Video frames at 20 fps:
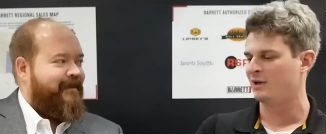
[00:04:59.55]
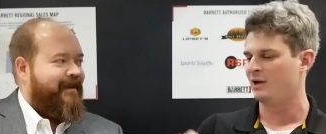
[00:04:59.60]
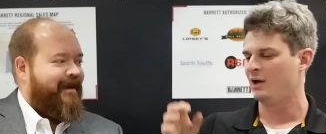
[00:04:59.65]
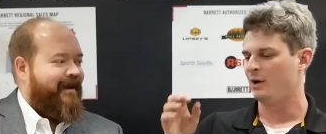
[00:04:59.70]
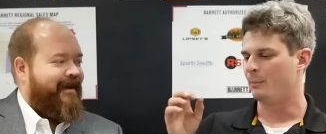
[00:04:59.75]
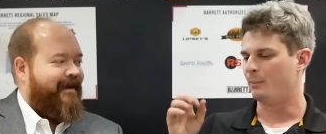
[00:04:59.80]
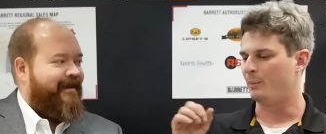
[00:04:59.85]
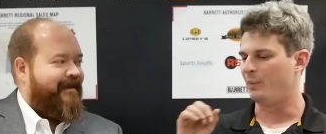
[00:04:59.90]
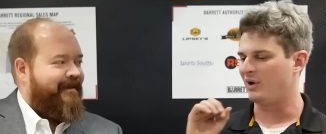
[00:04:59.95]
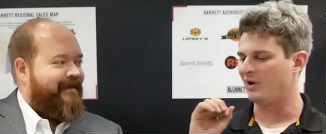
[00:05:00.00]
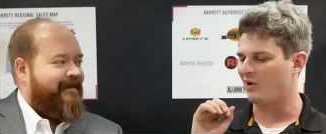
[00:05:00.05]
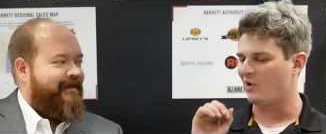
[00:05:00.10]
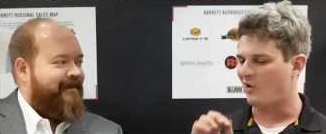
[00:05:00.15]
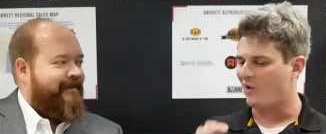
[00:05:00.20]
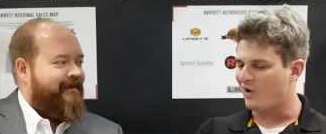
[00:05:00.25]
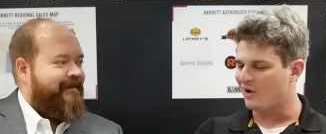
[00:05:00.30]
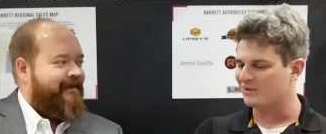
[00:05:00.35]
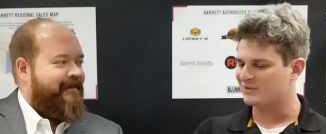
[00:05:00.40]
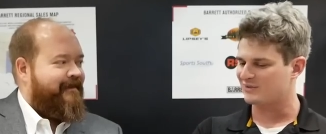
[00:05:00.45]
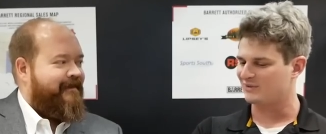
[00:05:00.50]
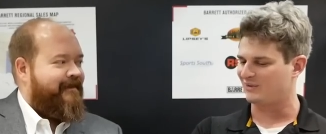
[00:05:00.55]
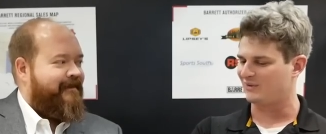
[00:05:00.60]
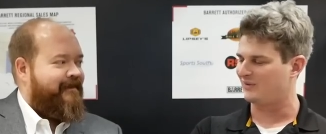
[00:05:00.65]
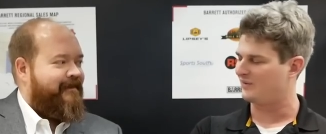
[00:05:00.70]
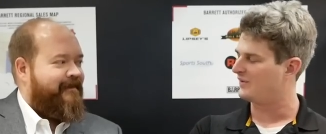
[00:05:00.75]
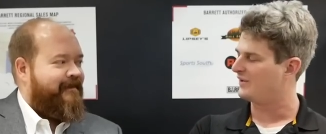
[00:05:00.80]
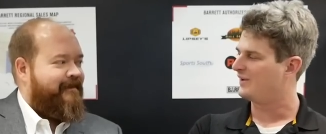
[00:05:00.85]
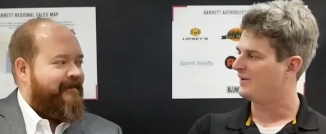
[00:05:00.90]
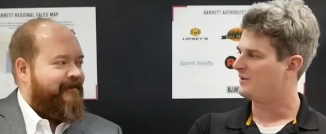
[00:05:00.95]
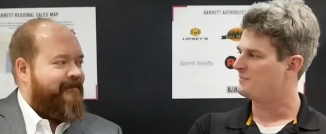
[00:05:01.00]
Speaker 1: Yeah. But
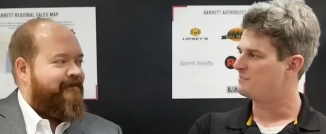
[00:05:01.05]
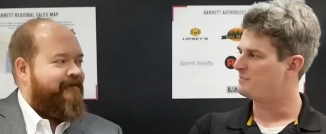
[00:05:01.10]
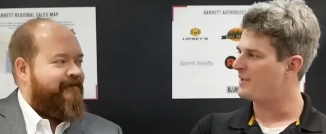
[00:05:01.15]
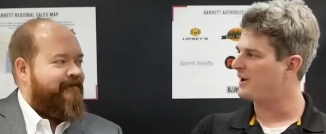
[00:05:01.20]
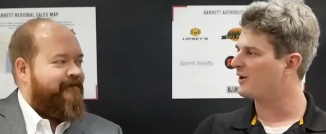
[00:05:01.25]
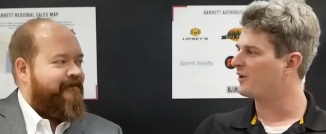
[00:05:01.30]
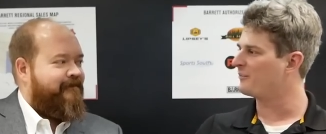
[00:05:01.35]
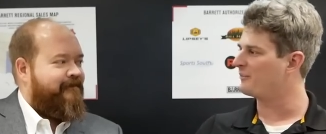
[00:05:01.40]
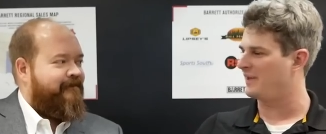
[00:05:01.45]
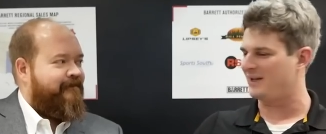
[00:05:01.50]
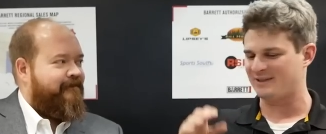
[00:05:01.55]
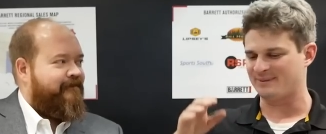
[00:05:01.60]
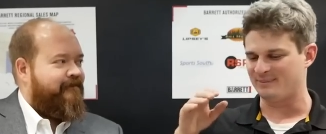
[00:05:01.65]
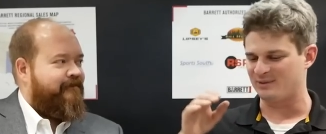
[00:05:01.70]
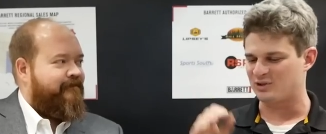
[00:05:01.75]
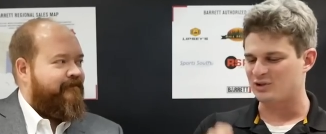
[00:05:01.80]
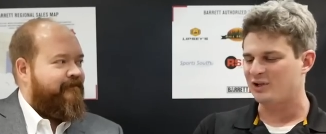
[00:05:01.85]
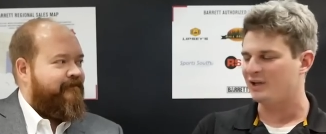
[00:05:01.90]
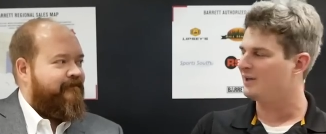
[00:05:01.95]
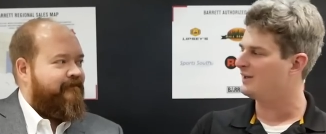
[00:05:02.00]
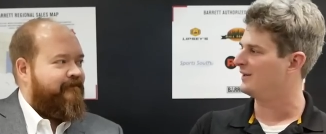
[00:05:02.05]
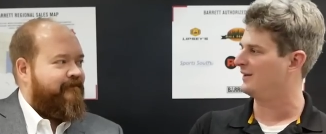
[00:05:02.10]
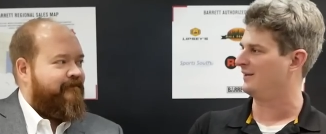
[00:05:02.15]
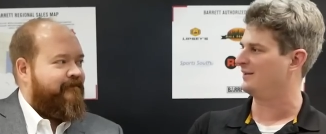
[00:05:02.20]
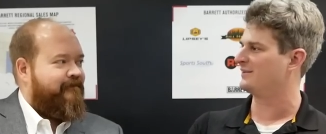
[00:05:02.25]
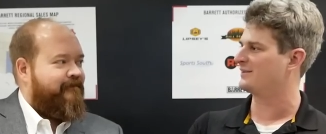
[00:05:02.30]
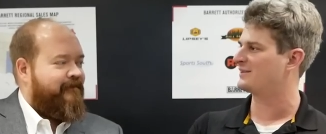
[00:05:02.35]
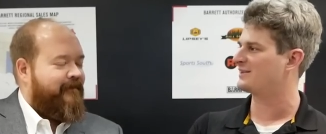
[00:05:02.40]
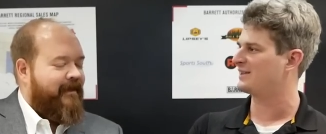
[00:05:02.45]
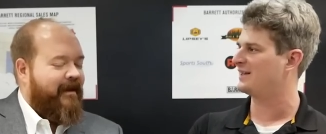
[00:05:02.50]
also, Barrett makes machine
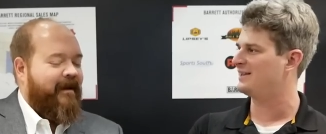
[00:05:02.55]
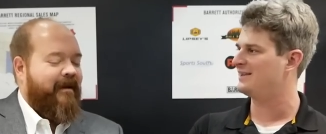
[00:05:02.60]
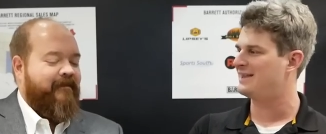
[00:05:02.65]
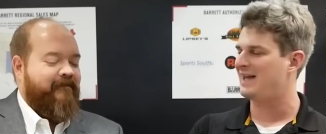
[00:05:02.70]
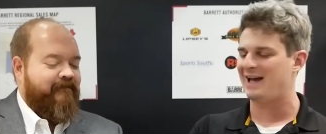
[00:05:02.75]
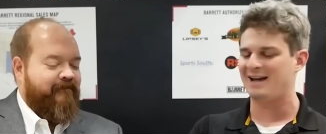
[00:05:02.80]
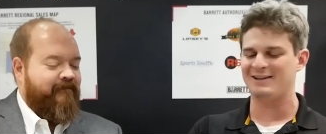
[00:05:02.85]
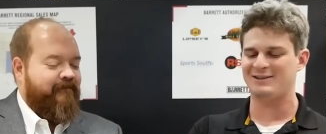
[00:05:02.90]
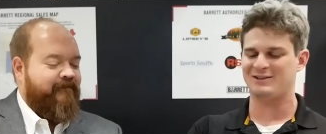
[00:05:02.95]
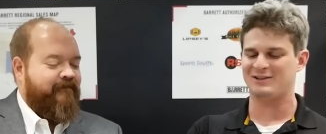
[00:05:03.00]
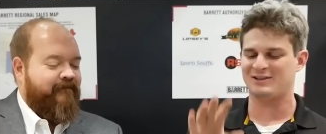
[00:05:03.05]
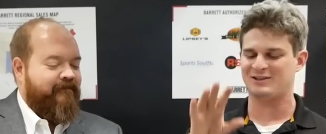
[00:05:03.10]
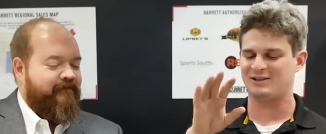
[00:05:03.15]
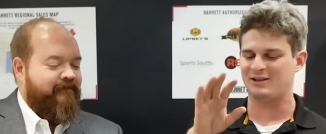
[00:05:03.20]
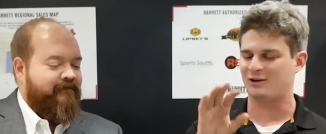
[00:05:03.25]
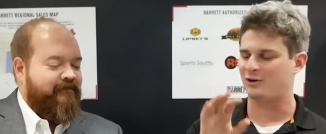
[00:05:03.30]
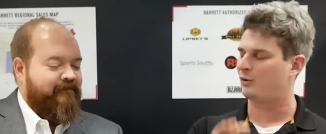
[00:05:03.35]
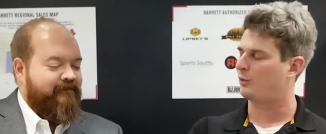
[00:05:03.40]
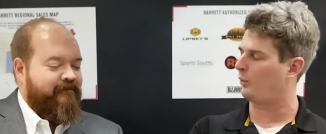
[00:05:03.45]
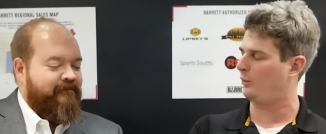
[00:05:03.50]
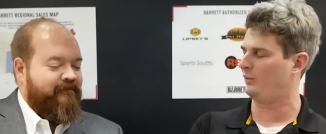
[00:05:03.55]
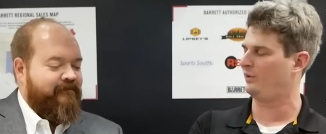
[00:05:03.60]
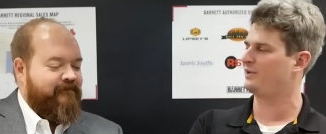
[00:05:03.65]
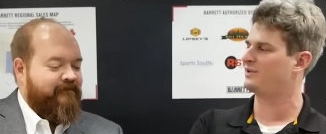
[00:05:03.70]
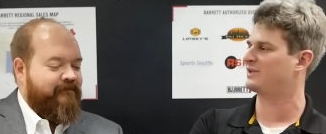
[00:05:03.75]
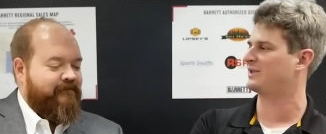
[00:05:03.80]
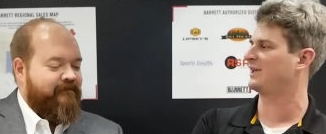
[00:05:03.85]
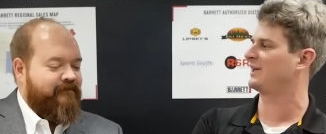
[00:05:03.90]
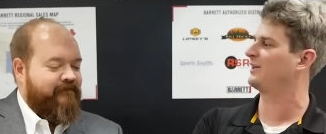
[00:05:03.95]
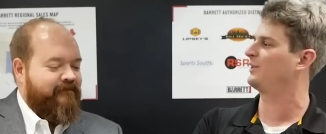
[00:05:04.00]
guns, and that is just the
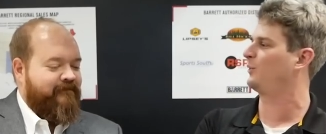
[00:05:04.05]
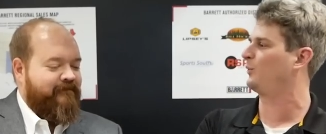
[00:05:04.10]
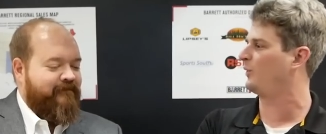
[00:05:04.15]
coolest thing in the